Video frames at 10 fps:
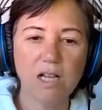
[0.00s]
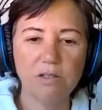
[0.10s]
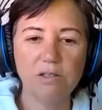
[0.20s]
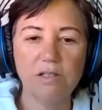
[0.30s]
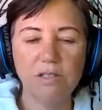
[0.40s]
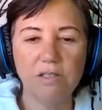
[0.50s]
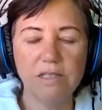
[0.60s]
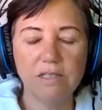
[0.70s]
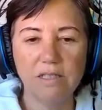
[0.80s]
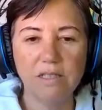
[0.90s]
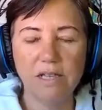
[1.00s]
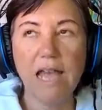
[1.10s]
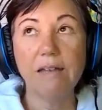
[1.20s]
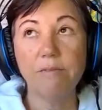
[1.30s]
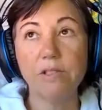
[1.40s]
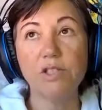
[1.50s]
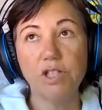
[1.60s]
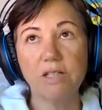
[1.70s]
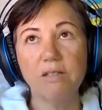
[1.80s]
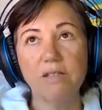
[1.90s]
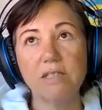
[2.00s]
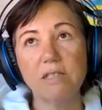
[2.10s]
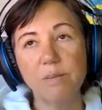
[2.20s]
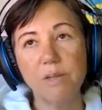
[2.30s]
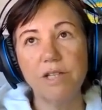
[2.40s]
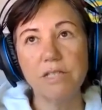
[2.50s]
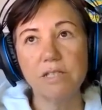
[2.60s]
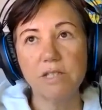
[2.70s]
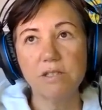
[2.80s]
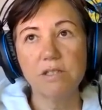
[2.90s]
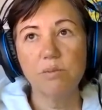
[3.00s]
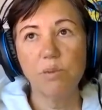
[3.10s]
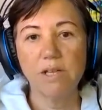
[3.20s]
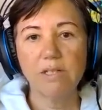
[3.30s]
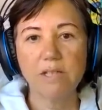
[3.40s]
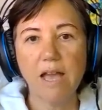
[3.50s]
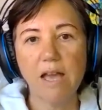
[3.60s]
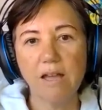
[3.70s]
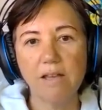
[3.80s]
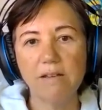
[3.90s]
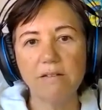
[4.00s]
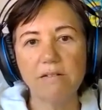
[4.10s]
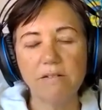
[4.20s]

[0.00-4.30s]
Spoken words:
adverse childhood experiences one has had.